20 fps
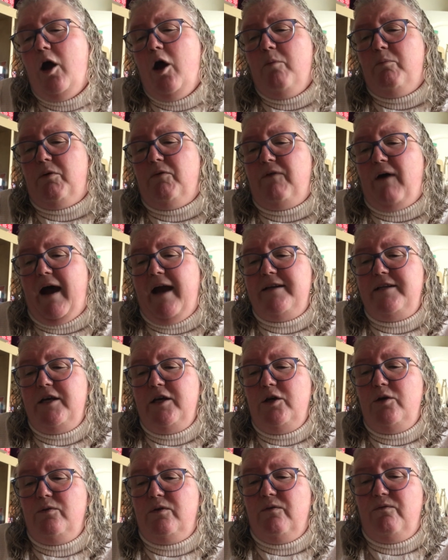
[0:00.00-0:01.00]
providing
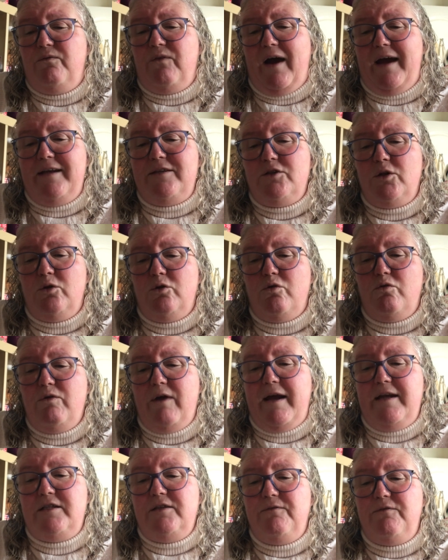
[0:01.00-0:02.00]
you the vital
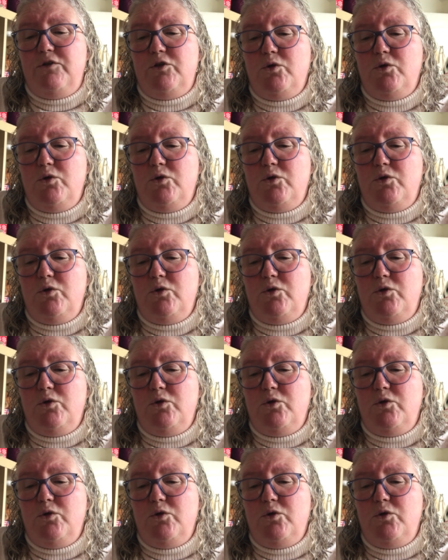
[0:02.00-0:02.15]
creative